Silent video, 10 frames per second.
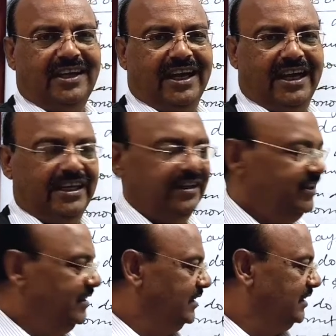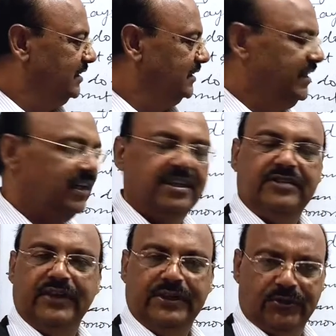and share
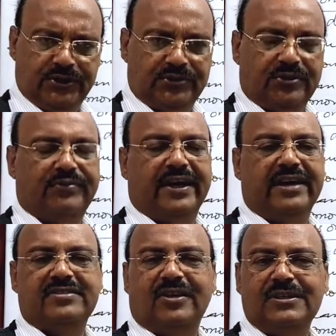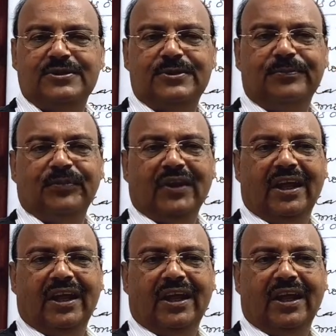these videos with your friends also.